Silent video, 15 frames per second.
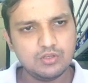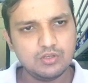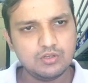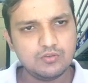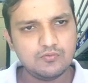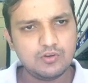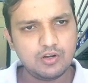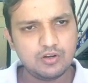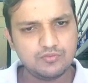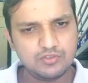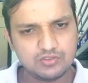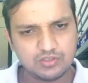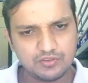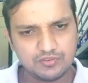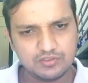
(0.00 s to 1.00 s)
one of the
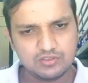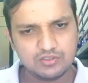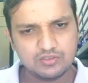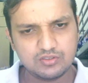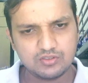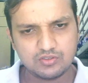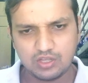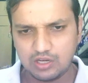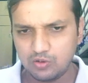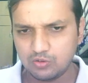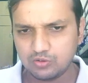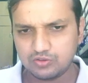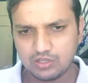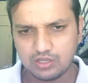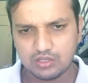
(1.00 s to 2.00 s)
7s in this yellow
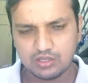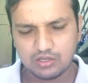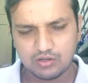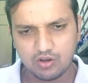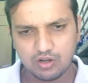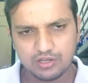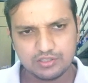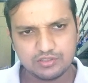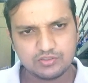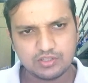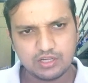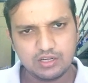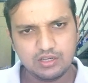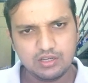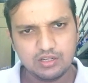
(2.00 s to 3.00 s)
cell, orange
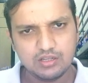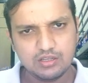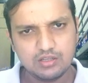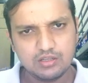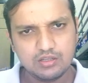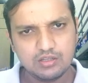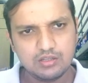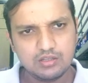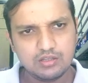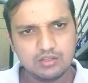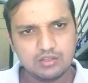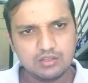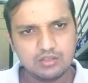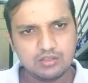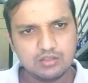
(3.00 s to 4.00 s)
cell,
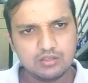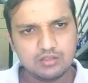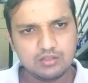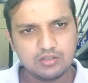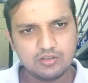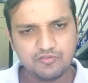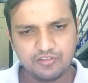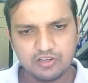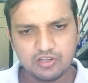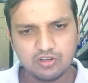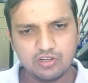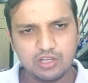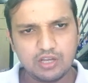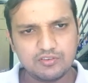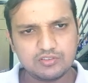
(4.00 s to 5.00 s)
if at all you
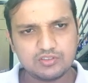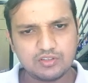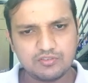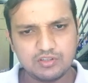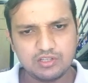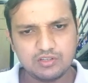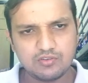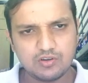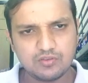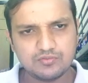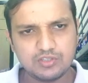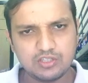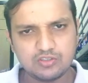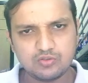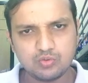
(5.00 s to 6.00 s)
have a 7 in one of
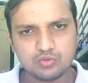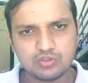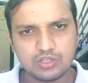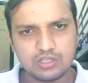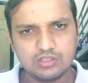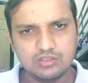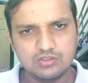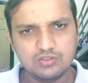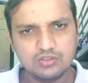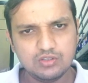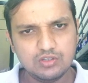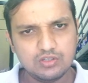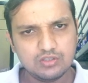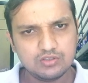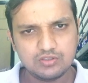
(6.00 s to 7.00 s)
these two cells,
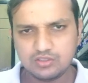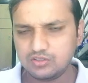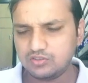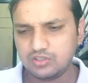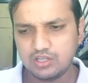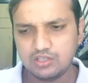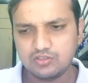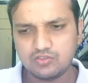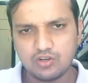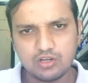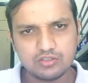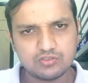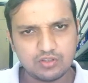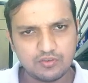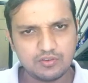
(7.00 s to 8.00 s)
this cell is not a
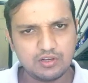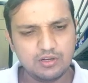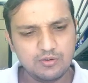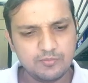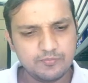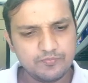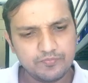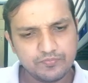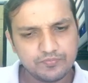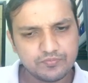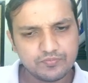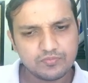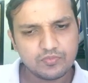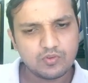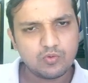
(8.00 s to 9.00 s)
7.
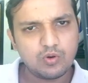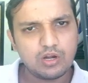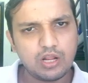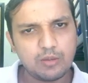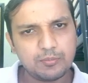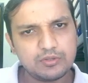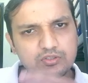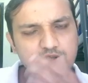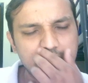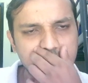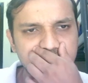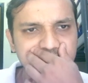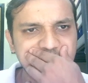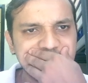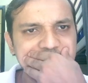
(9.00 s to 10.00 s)
What happens? Let's
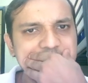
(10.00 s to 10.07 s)
see.